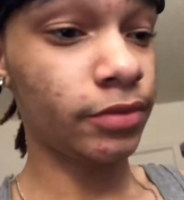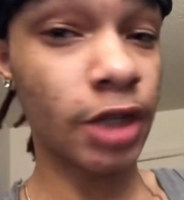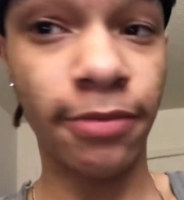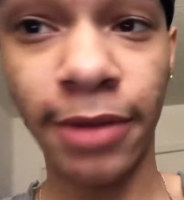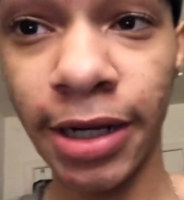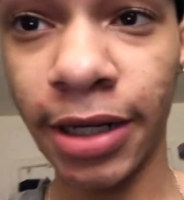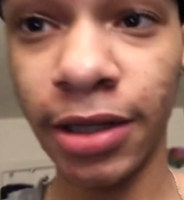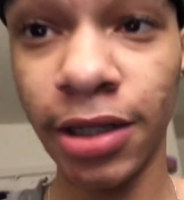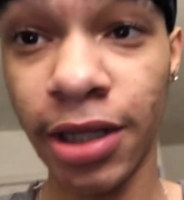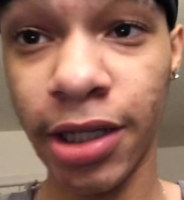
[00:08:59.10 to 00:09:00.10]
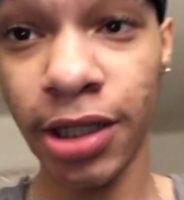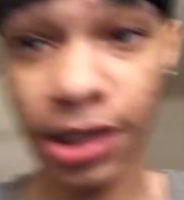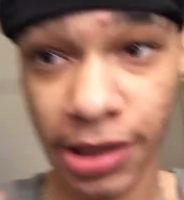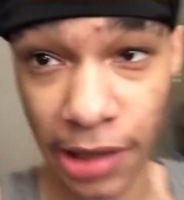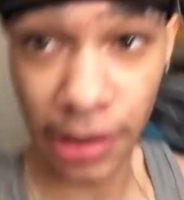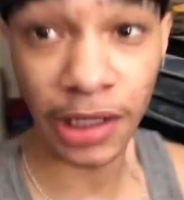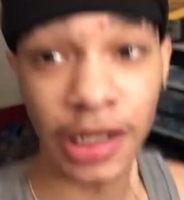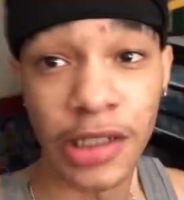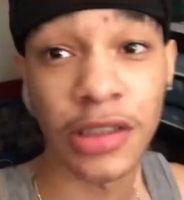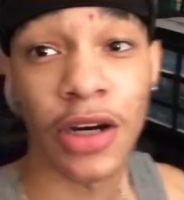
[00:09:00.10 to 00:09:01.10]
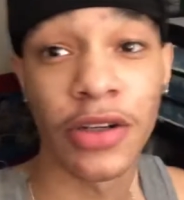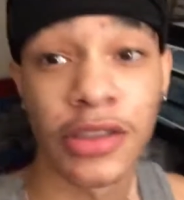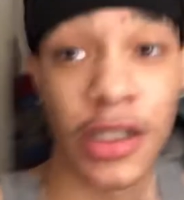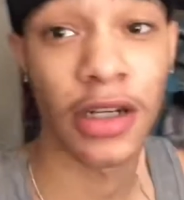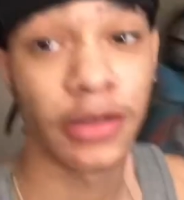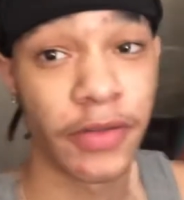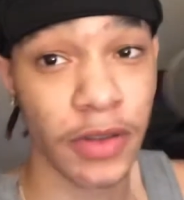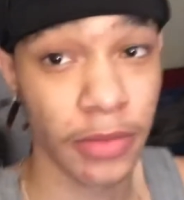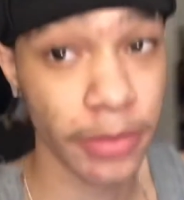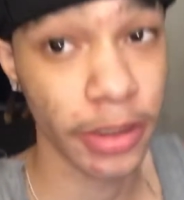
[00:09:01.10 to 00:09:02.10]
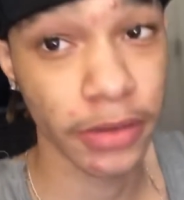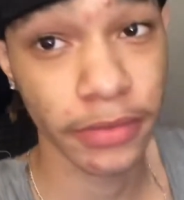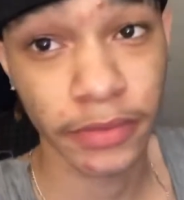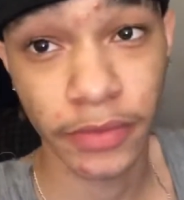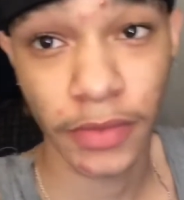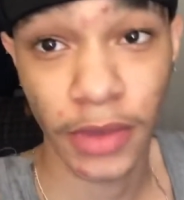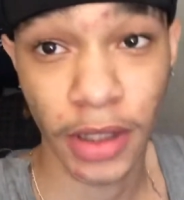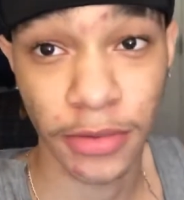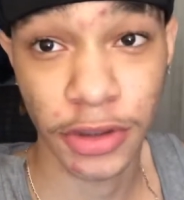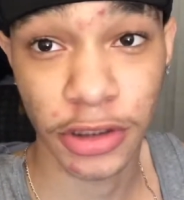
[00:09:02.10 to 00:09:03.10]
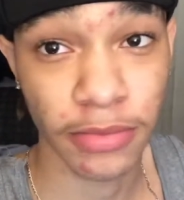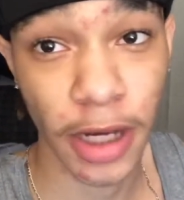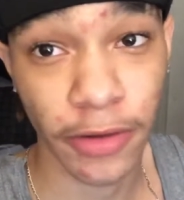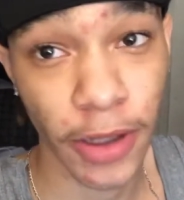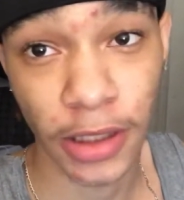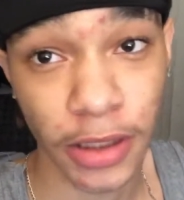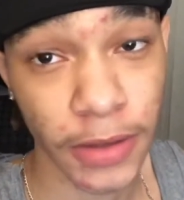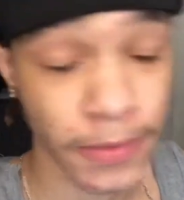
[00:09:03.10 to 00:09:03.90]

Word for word: I might not look like it because I look like this all the time, you feel me? But I'm smack right now.